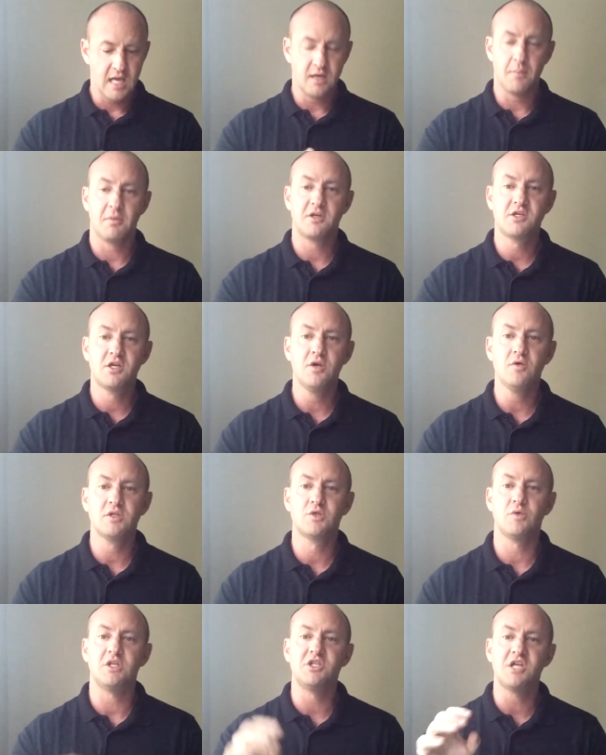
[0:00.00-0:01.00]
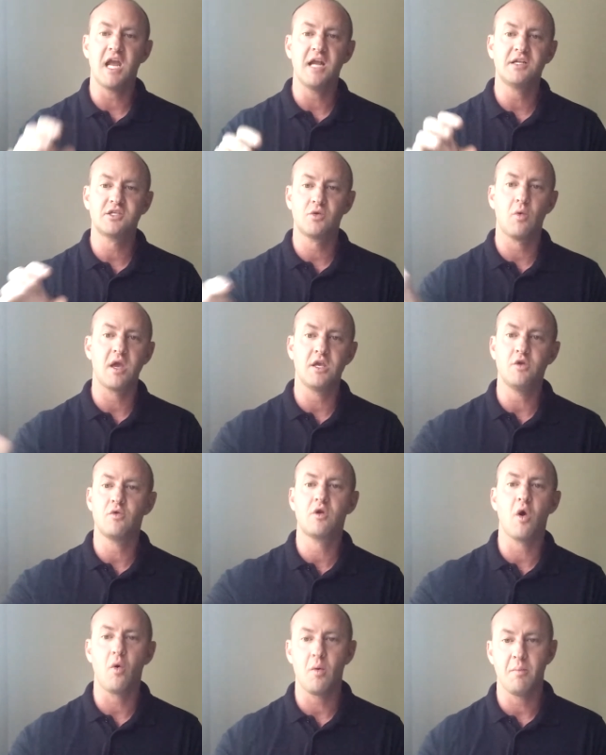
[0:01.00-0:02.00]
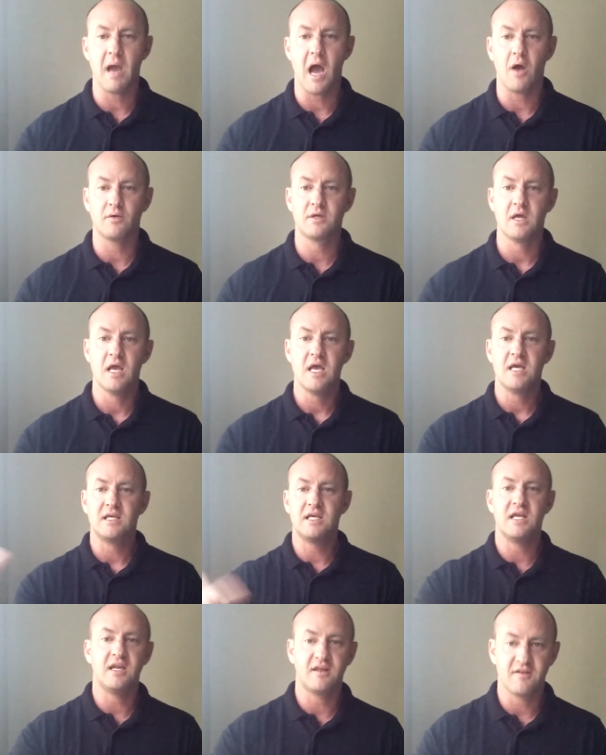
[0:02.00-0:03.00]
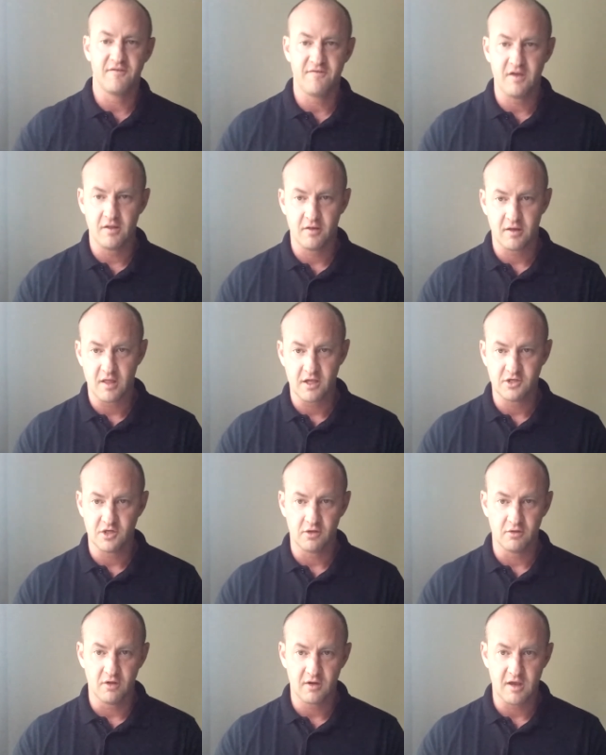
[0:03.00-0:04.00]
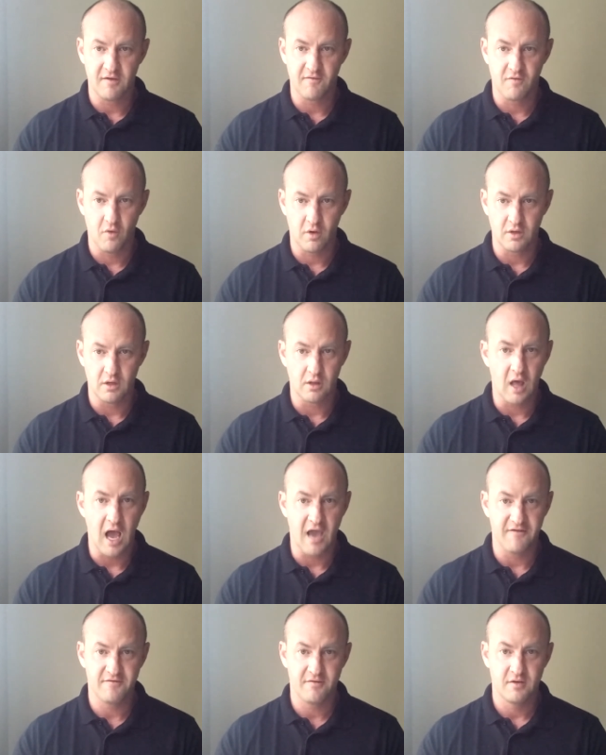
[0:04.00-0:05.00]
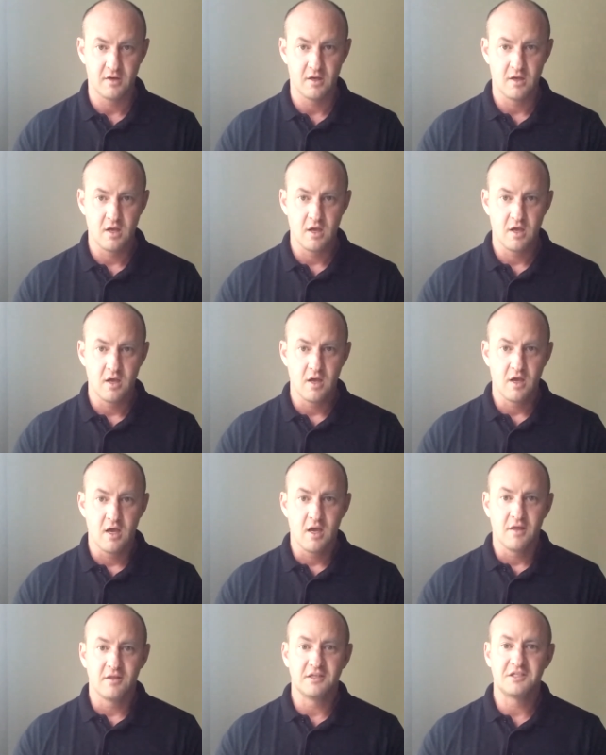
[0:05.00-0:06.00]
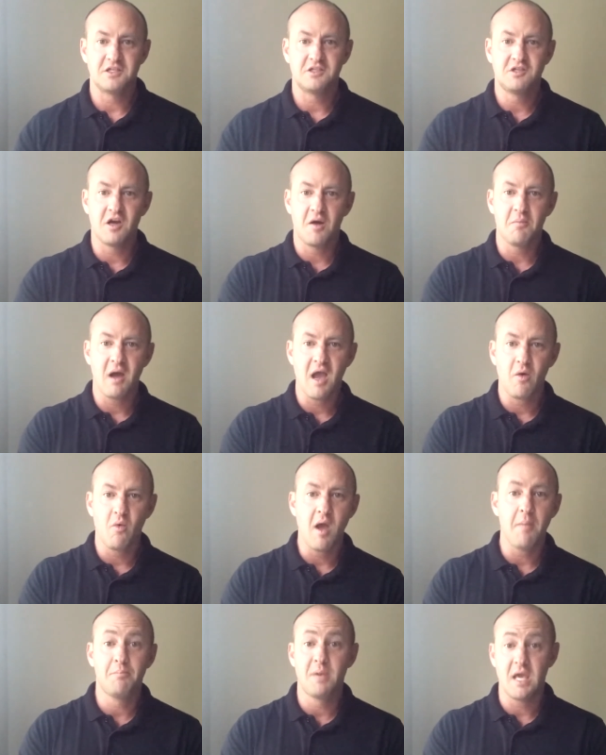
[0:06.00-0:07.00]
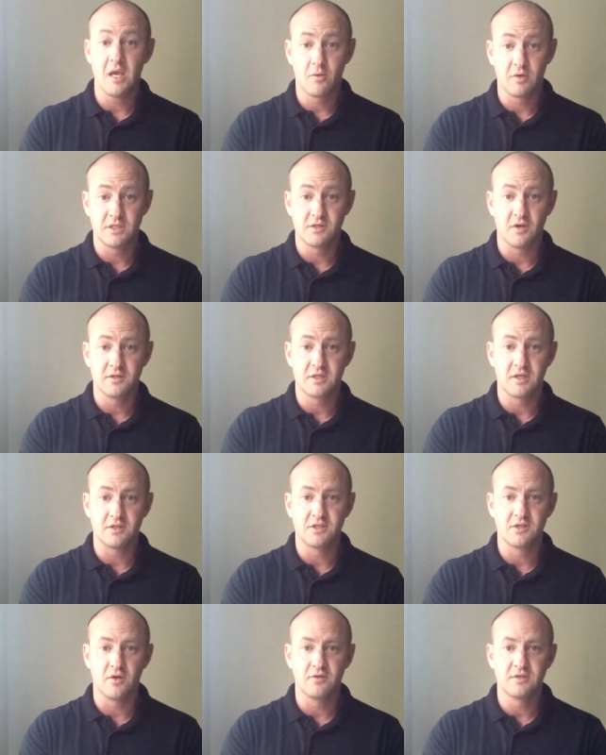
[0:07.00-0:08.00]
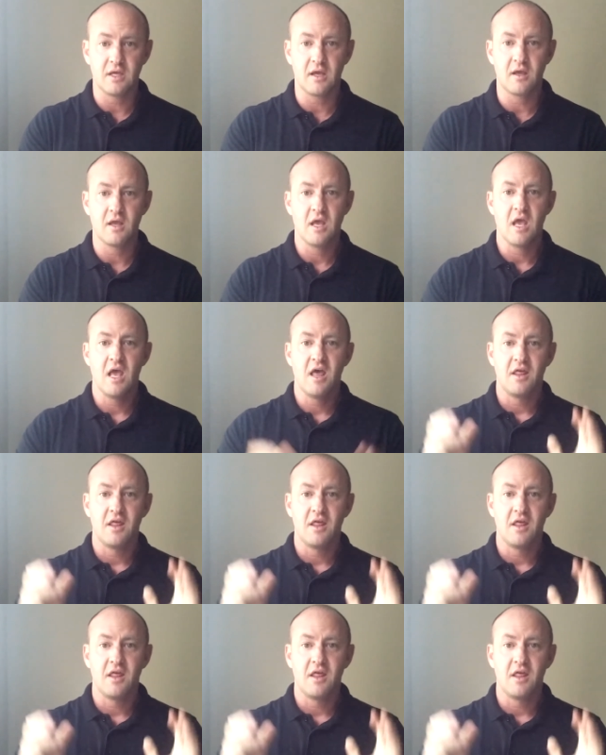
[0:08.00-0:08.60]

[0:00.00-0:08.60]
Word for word: And number two is we change the way you go about getting the feeling that you're looking for in your life. This is Jeremiah Webb, Peak Results Consulting.